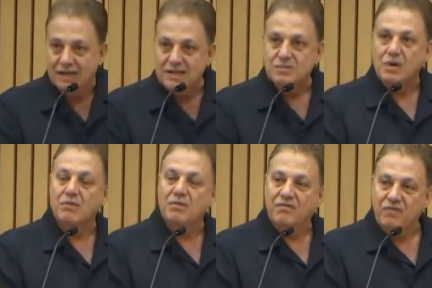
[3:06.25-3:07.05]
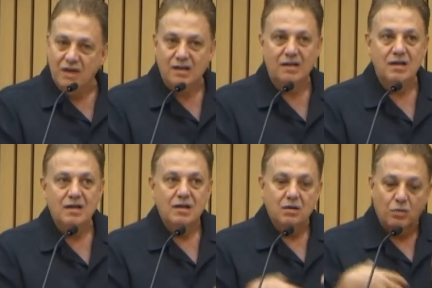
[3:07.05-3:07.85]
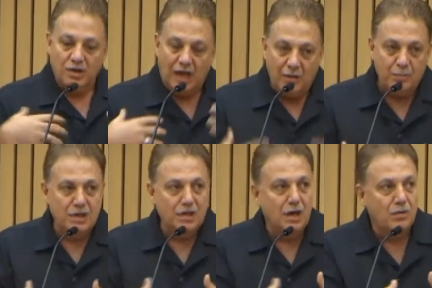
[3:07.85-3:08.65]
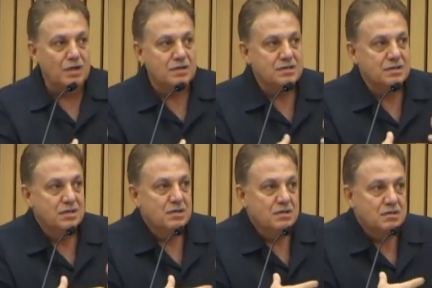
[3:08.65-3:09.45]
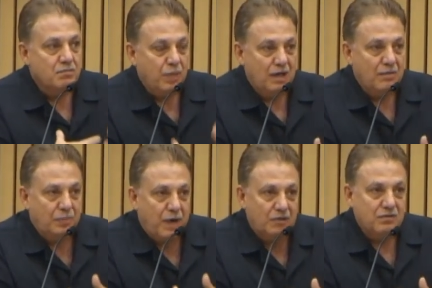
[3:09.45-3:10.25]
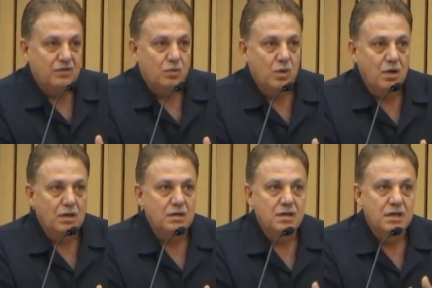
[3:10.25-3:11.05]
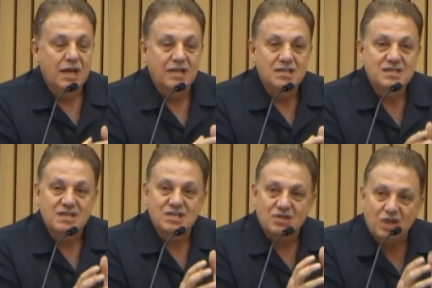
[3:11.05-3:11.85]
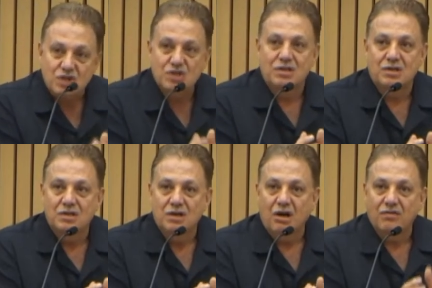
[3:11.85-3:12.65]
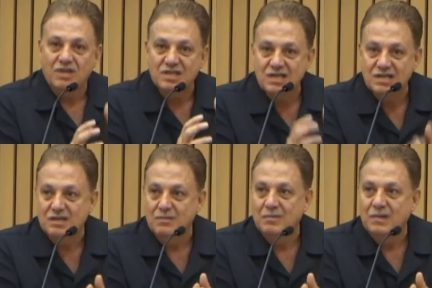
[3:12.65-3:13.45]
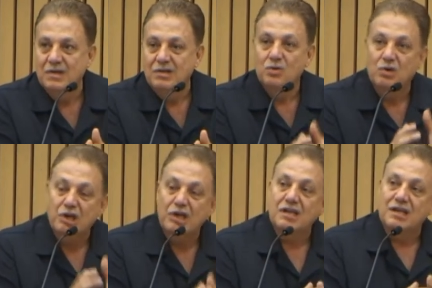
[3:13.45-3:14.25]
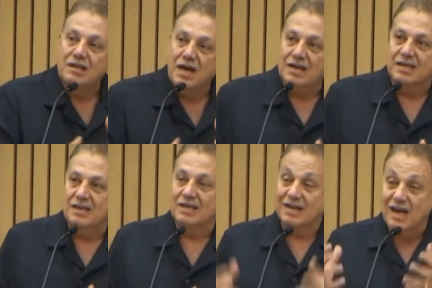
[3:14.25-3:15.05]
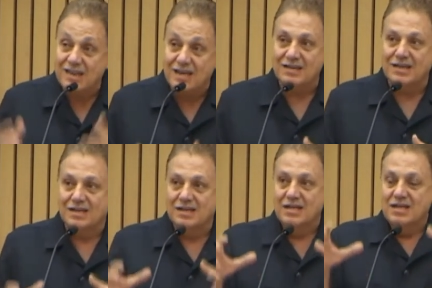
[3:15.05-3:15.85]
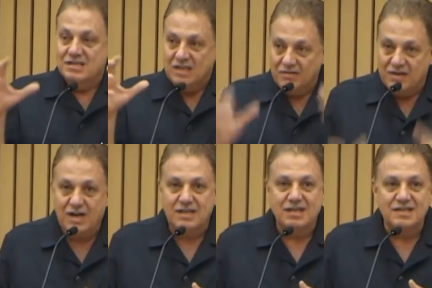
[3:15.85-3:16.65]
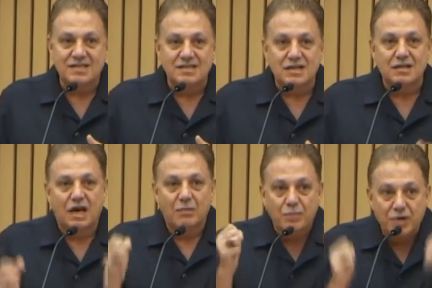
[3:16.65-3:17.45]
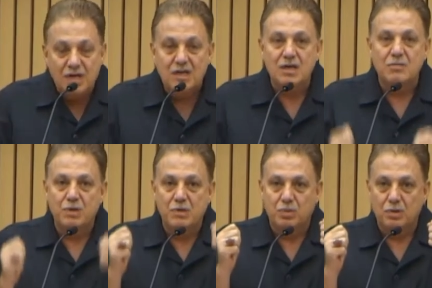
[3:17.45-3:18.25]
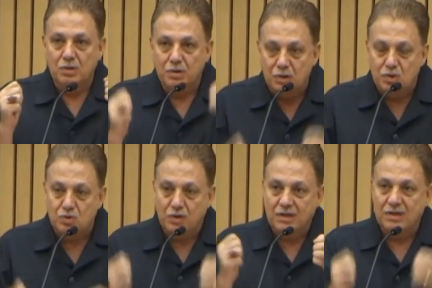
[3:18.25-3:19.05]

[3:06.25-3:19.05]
is why we feel what happened in ours part of the world, it is destruction of the system to create anarchy rather than safeguarding a system and bringing people into it